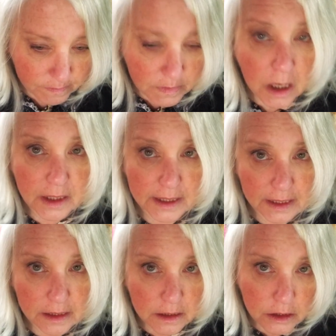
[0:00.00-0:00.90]
knuckling,
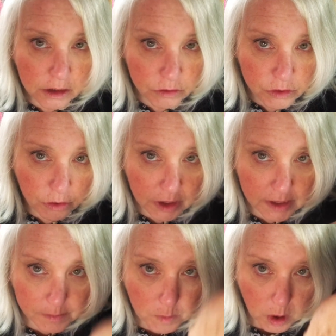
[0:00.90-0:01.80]
you know, turning
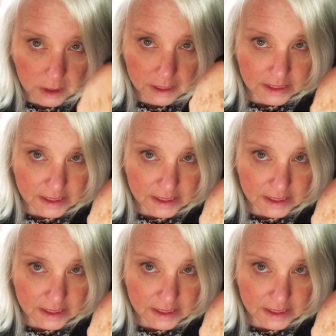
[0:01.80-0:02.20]
his paw like